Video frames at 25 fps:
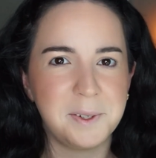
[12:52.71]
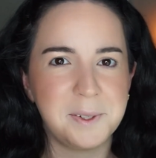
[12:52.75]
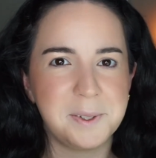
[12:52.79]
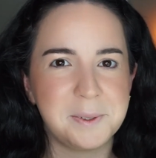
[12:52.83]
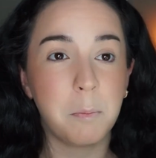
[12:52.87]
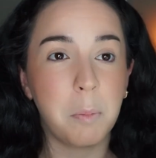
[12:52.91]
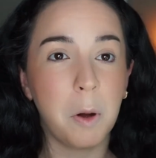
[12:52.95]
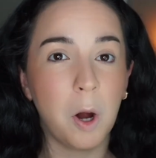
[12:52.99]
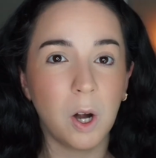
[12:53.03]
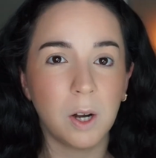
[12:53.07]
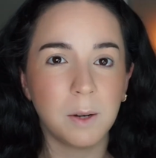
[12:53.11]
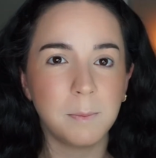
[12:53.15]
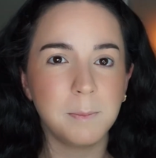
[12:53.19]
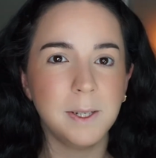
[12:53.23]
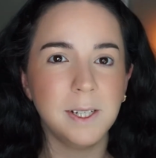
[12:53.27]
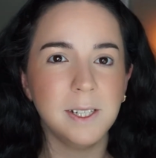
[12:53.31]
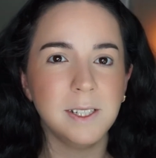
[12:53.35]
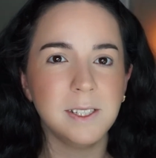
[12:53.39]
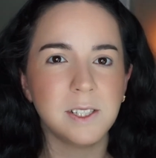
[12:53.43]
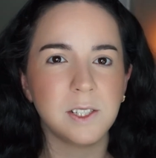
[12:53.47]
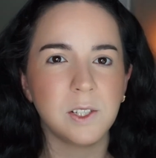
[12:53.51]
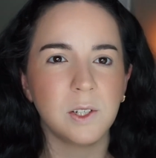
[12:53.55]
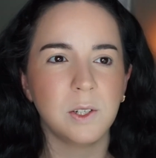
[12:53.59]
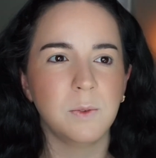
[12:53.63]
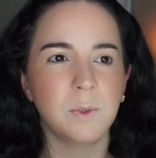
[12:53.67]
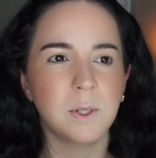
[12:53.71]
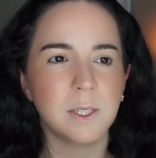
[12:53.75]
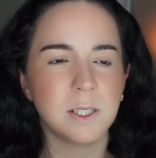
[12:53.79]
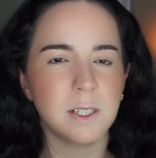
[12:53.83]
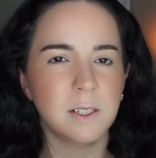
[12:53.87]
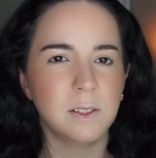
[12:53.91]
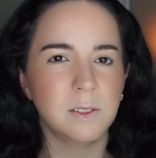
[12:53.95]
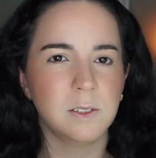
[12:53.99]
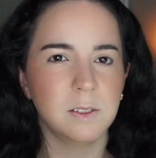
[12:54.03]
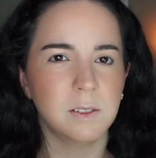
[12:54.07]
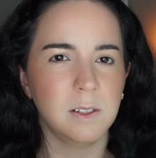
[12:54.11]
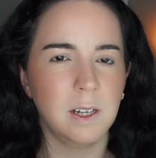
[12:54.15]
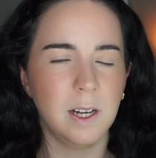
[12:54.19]
department, so it
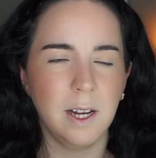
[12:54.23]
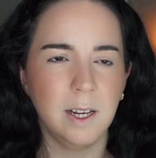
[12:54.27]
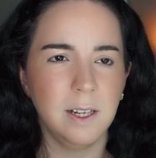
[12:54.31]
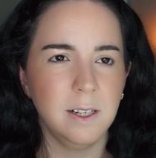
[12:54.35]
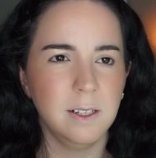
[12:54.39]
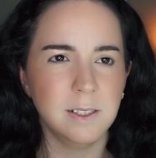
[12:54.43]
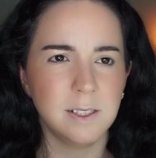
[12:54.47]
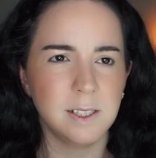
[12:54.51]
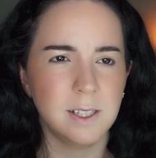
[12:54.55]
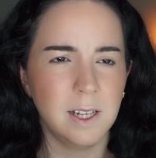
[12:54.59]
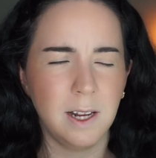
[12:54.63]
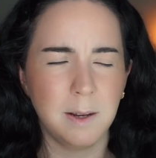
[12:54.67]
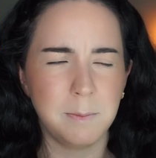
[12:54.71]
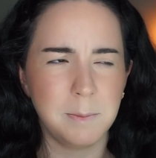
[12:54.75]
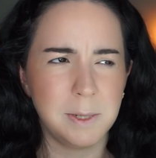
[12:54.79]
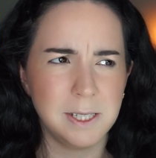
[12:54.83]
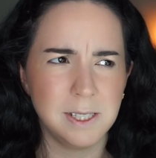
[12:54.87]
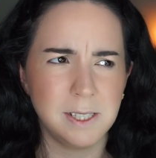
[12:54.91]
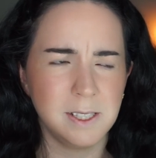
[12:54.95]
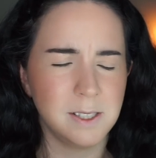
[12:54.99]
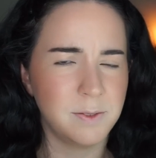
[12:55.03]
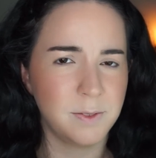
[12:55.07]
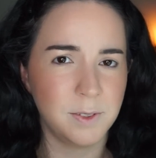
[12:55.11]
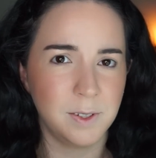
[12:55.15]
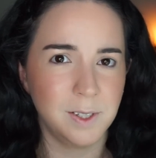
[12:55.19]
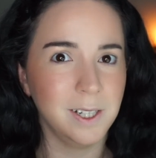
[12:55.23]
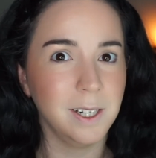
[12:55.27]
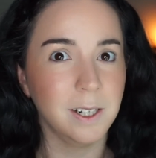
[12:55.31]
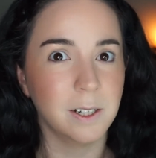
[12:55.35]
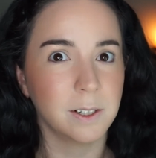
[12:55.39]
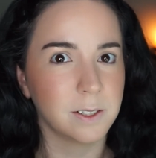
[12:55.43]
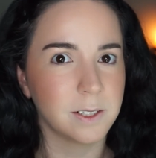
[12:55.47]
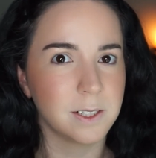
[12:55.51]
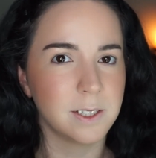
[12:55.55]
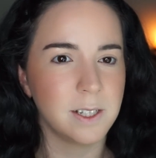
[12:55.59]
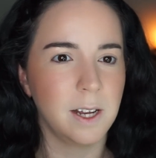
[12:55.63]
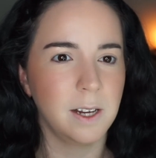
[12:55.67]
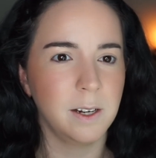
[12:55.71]
wasn't, I didn't stay at Macy's for
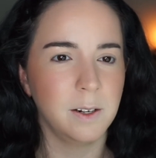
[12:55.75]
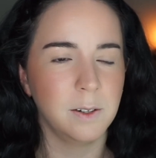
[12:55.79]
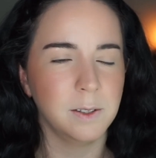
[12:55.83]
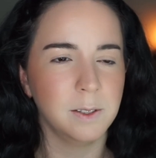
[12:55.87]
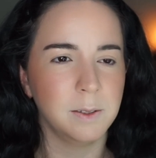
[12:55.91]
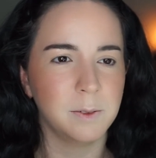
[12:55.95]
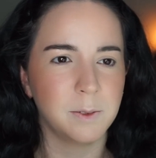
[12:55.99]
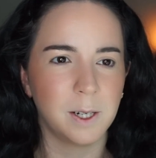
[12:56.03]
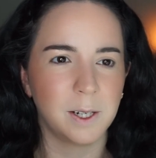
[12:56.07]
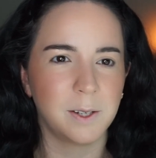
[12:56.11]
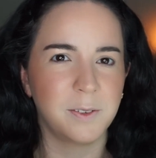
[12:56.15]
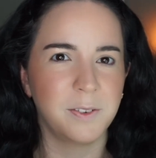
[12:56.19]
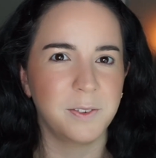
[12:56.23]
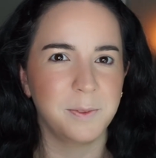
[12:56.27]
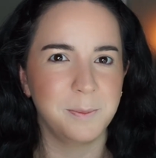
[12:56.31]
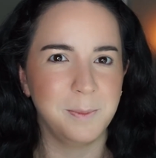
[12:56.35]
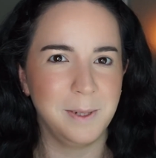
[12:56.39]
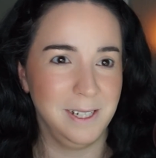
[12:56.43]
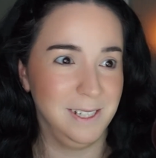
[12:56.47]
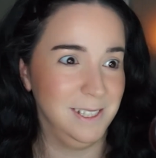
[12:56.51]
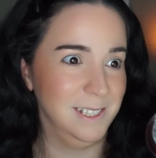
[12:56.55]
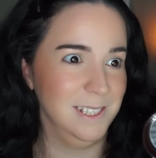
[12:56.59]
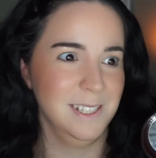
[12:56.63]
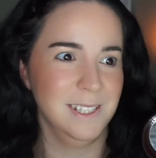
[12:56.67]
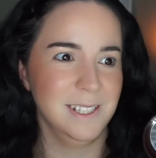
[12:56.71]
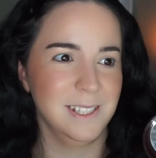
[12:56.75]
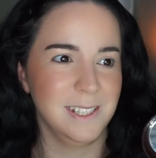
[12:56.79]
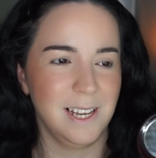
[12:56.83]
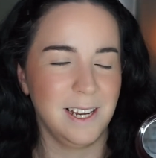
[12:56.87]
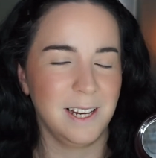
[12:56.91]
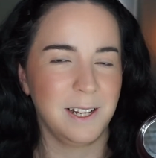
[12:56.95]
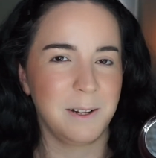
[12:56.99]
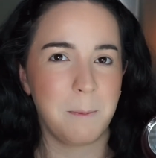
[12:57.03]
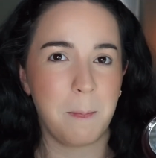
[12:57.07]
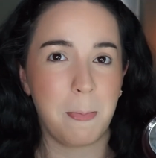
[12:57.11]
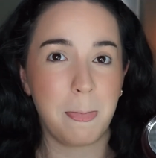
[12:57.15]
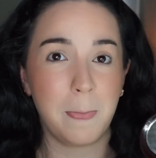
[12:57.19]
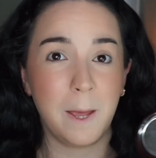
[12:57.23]
years. I only worked for Macy's,
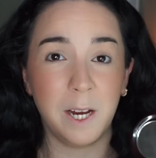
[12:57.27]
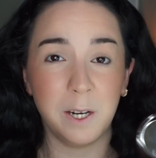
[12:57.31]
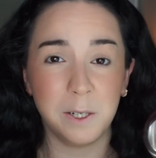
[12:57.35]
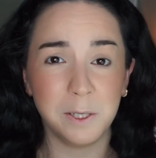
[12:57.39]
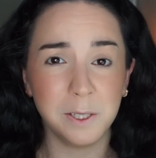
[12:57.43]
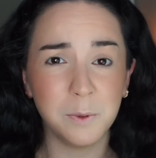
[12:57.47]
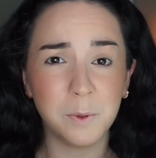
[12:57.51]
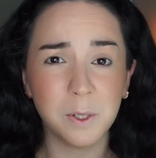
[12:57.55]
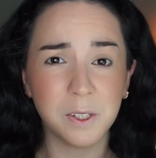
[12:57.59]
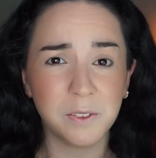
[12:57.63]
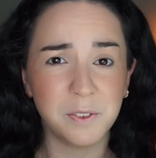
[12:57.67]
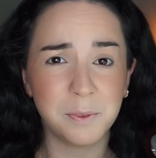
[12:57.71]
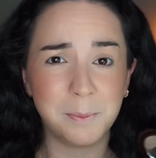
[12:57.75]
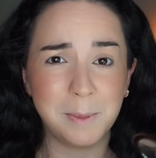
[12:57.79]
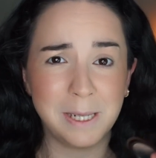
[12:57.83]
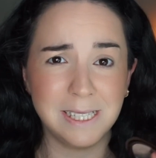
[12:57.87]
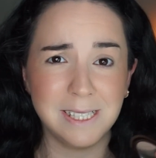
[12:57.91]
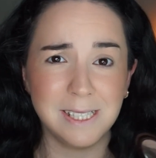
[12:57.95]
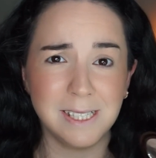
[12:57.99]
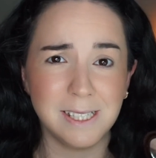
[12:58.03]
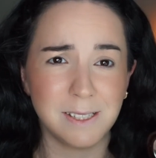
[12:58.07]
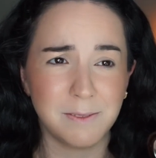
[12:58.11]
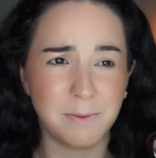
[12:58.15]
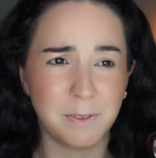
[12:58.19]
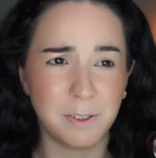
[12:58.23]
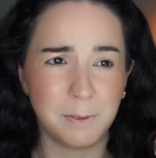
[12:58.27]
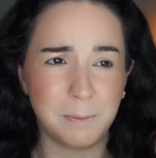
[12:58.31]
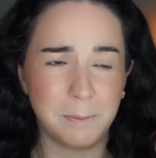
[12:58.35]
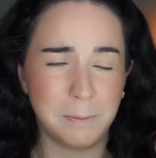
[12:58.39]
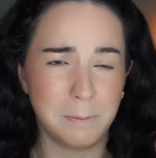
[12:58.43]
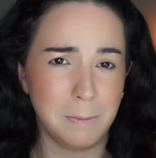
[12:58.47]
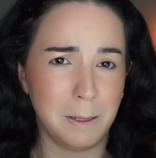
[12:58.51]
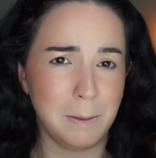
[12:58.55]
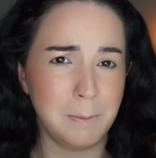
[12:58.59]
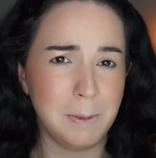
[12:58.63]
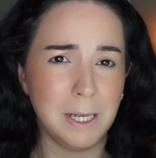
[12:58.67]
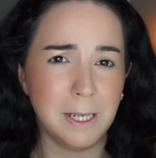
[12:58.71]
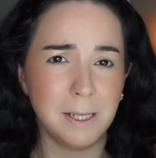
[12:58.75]
like, I only worked for Macy's for
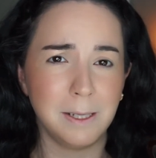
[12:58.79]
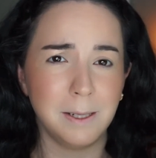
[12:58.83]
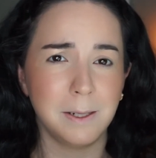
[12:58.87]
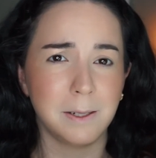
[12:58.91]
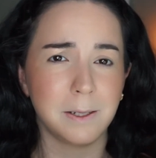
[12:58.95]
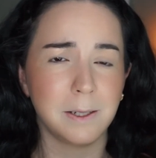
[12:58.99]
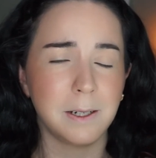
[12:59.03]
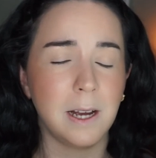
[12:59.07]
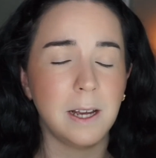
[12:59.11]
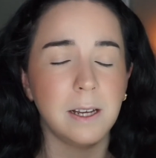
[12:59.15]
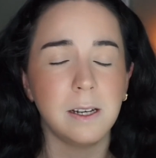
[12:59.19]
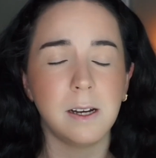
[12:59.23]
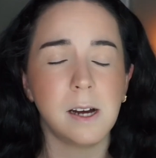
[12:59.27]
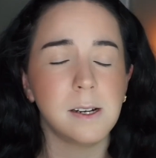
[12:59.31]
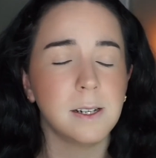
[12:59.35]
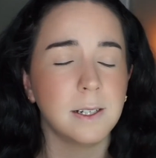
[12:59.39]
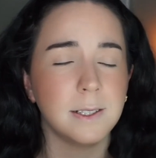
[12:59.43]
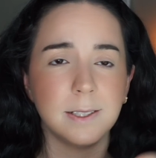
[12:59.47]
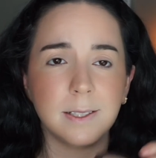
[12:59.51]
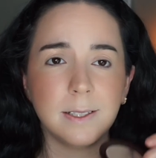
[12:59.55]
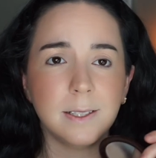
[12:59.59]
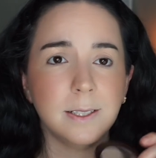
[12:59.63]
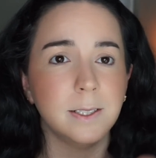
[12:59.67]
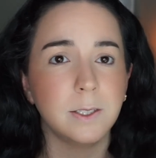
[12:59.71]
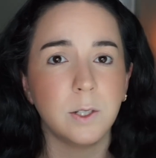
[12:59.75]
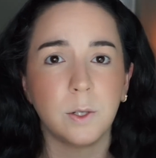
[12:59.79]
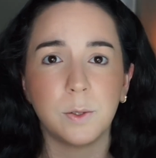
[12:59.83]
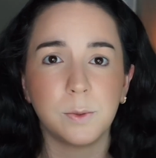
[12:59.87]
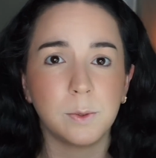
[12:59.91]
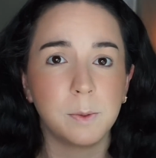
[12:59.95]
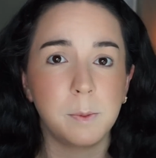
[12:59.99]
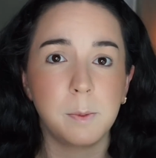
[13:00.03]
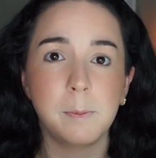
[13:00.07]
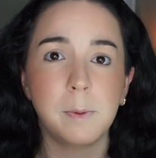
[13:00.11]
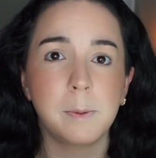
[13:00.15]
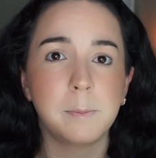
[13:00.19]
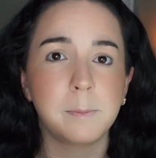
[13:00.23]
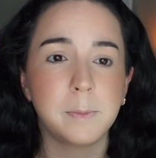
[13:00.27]
maybe a year. I honestly don't
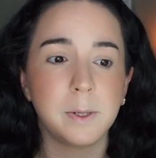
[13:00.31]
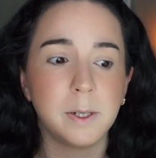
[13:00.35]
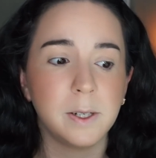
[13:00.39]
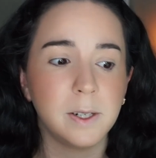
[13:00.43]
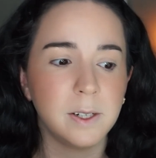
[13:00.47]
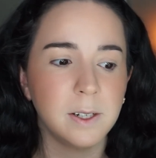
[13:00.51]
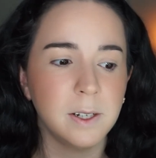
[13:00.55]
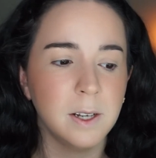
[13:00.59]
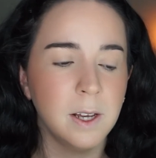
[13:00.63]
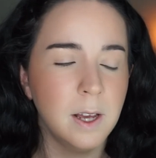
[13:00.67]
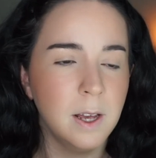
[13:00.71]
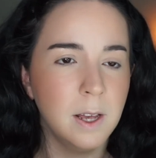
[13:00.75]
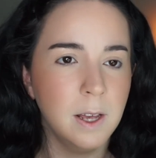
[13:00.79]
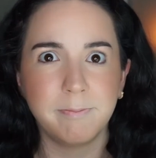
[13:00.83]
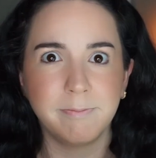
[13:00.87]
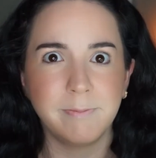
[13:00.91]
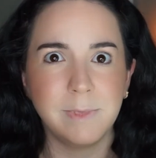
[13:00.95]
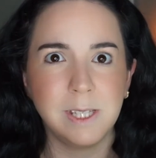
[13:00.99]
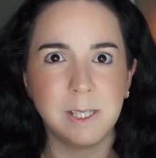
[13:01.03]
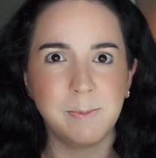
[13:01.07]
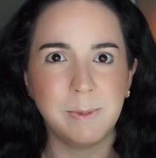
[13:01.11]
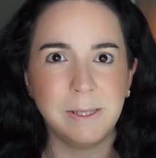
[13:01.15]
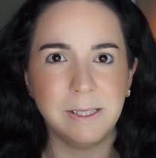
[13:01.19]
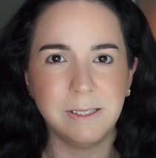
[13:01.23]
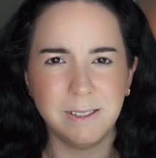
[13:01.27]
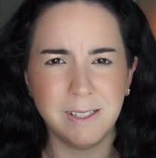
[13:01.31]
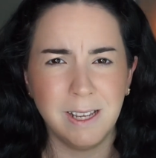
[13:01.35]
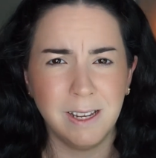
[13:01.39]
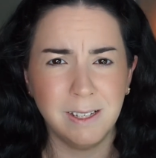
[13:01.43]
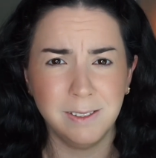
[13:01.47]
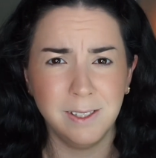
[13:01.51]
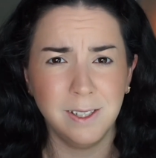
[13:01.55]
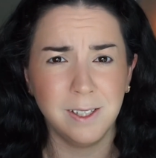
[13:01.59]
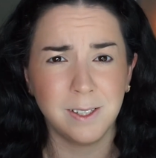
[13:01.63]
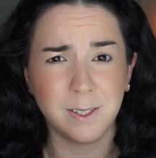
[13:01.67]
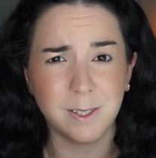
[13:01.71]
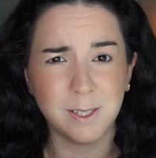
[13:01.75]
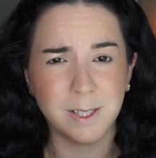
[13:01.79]
remember. It's been 10
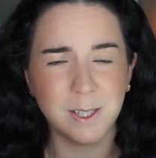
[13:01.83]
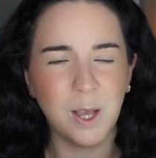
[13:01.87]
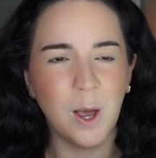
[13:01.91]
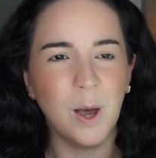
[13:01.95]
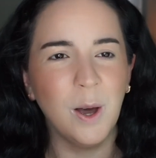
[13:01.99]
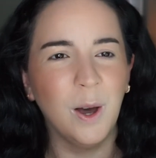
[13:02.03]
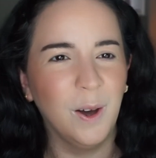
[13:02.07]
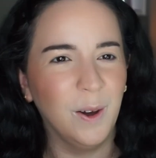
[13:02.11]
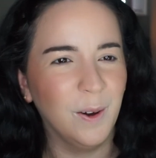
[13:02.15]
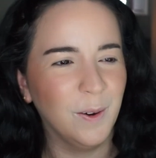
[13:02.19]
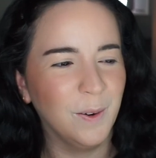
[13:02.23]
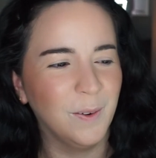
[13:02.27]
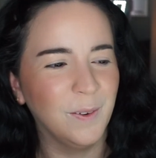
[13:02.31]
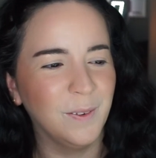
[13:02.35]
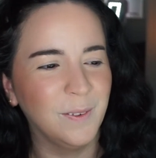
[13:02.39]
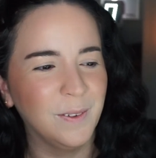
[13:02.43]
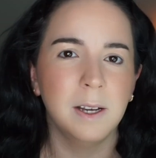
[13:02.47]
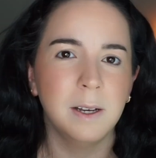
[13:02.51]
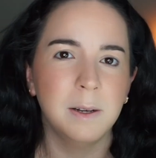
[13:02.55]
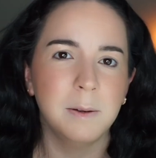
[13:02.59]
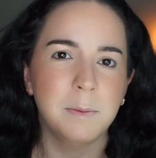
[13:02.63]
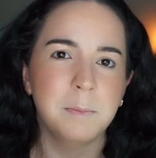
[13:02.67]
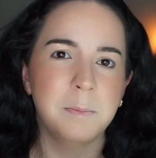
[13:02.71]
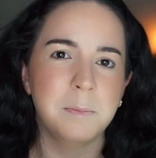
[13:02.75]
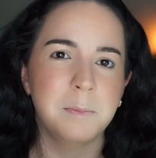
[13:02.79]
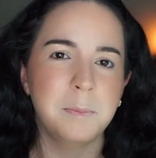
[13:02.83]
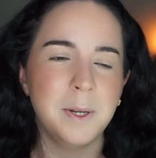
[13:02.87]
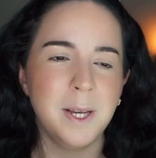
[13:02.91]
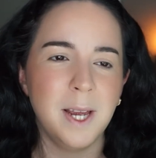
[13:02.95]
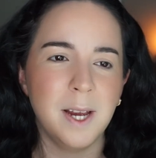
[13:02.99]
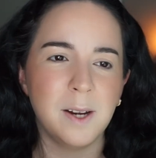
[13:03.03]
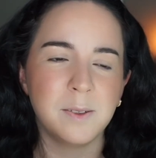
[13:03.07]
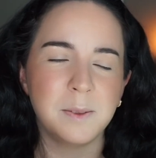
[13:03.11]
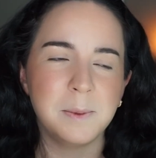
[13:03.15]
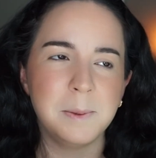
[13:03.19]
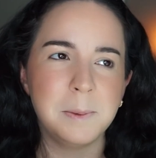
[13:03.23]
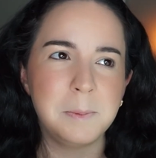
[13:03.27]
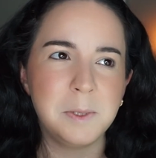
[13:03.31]
years, so. But yeah,
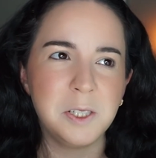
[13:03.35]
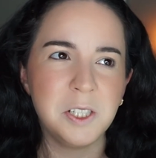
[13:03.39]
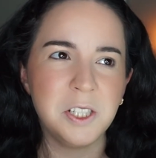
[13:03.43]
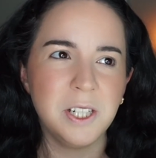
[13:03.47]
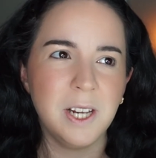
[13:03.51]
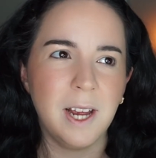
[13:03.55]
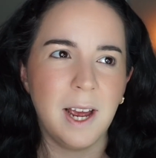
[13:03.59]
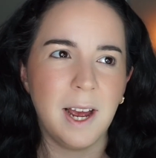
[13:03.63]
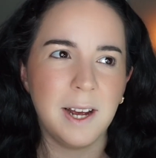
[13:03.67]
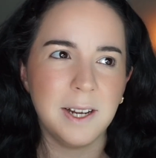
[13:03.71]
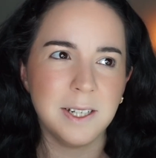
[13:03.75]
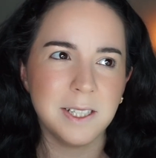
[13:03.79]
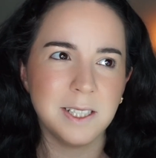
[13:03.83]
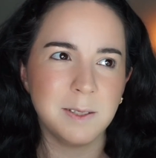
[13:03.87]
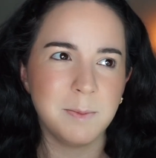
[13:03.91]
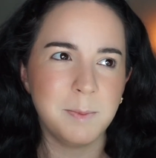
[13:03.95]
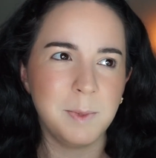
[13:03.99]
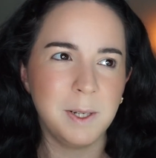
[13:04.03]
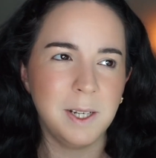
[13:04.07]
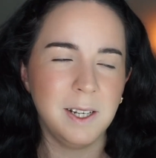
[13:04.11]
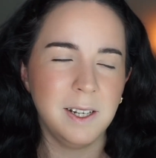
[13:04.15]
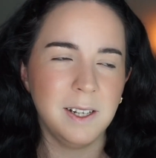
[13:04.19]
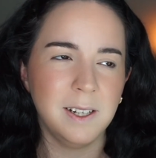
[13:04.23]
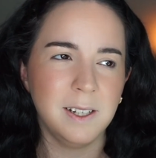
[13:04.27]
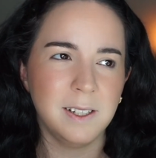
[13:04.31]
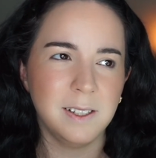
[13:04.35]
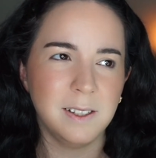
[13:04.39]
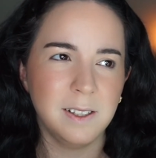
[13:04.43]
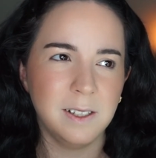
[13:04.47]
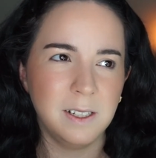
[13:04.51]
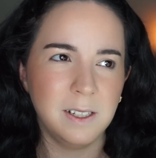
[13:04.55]
I remember she asked me in the